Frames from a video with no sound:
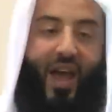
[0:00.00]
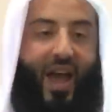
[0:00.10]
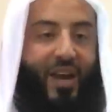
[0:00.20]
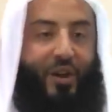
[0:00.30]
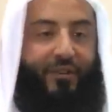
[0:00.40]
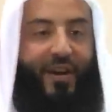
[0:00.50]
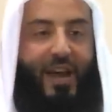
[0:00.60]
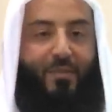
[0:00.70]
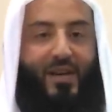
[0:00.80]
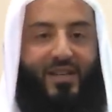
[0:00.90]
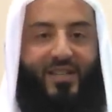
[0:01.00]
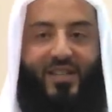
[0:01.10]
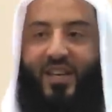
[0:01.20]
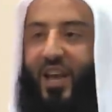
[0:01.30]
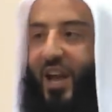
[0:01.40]
and you're
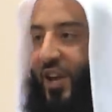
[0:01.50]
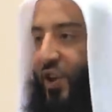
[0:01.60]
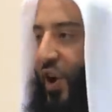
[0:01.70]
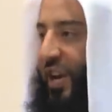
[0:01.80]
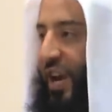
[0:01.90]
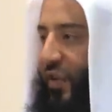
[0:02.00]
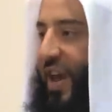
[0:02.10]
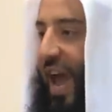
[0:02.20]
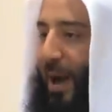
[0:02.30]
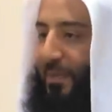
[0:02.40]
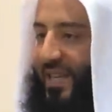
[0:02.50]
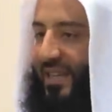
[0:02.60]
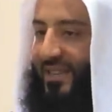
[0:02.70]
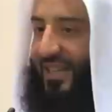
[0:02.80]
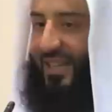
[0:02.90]
famous and you're in a rehab
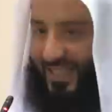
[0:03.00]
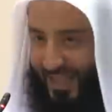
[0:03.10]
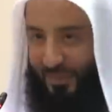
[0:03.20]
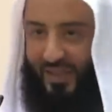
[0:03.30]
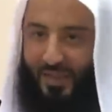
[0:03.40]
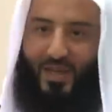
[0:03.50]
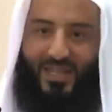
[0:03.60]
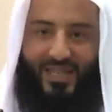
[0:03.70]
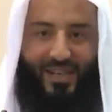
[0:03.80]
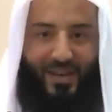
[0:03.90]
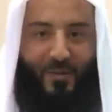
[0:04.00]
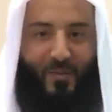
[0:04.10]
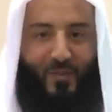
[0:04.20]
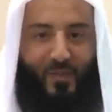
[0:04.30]
center, there's something missing.